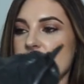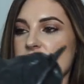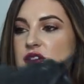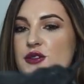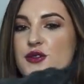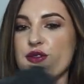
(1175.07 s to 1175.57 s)

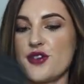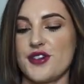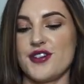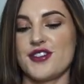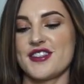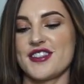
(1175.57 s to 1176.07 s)
Oh,
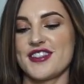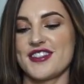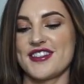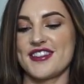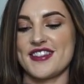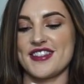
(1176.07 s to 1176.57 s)
God.
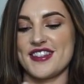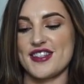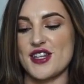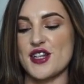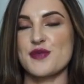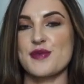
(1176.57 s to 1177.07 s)
It's
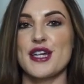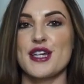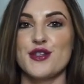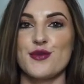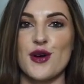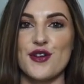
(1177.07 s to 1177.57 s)
starts
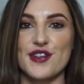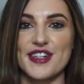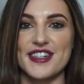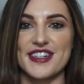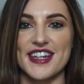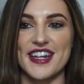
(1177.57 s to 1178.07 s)
making you worry,
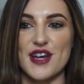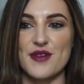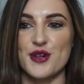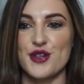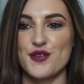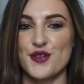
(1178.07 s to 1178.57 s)
doesn't it, like
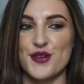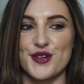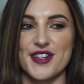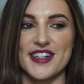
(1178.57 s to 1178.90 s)
what you've ordered